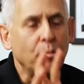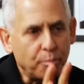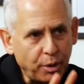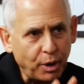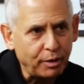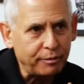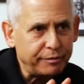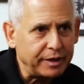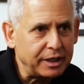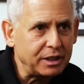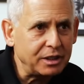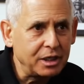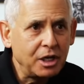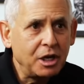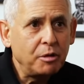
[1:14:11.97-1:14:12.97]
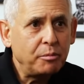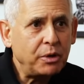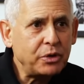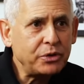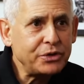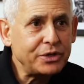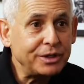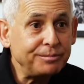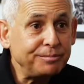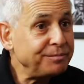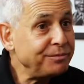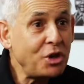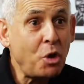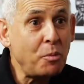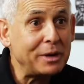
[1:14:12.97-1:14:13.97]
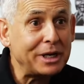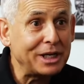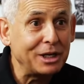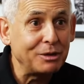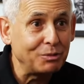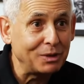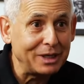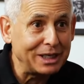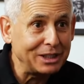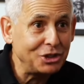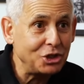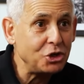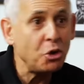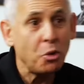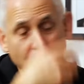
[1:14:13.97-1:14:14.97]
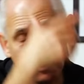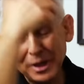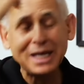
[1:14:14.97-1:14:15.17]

perfect person, nobody can relate to you